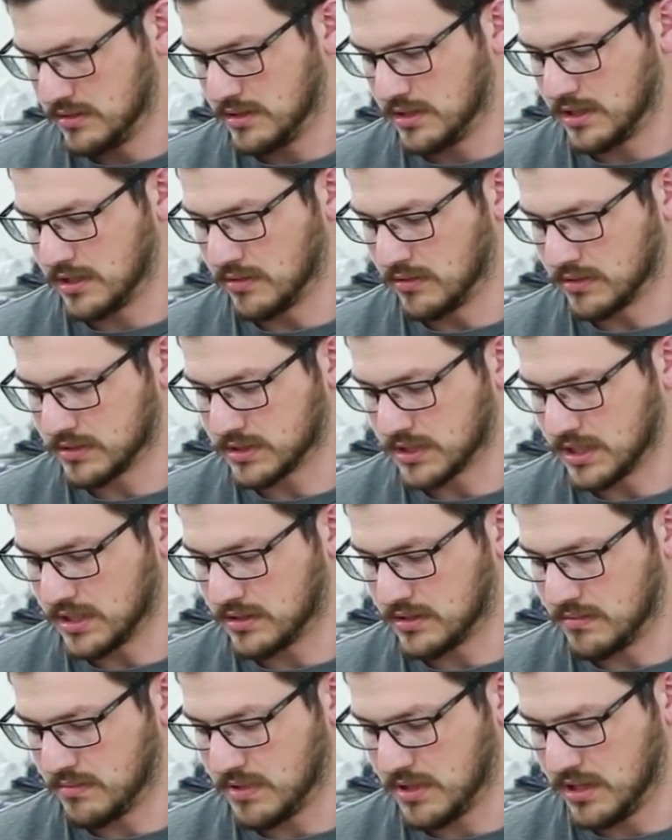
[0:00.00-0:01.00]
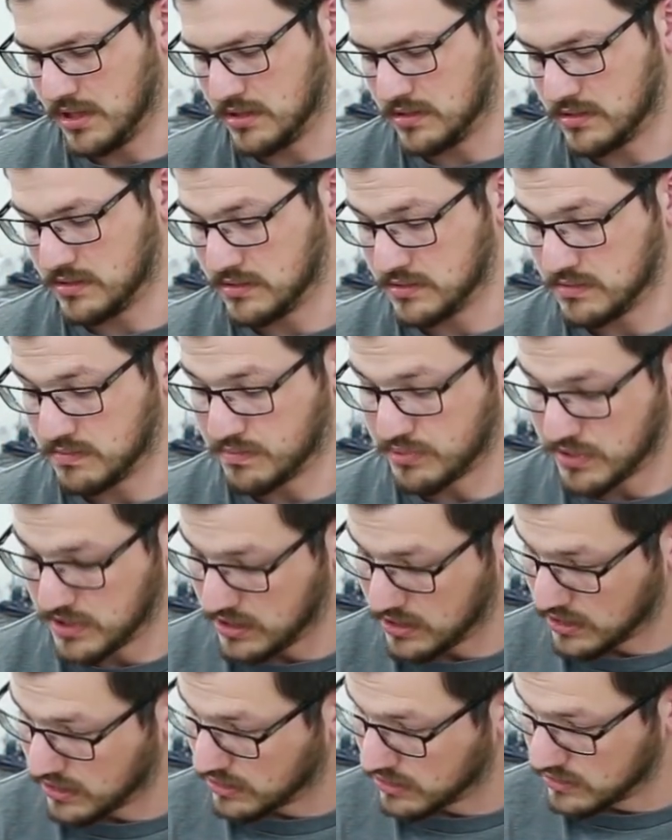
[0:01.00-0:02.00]
And it looks like to be, it's pretty
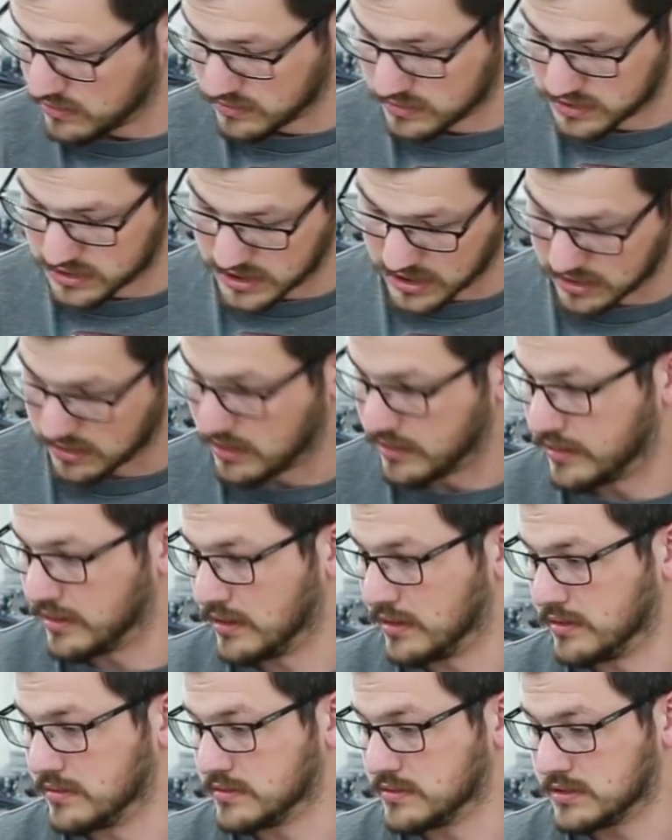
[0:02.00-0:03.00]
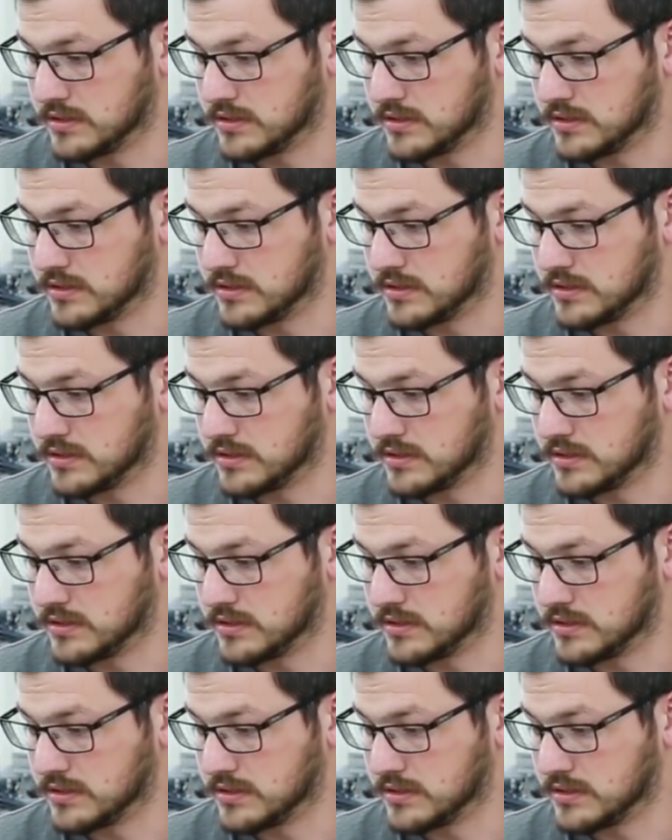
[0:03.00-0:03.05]
good glue stick on there.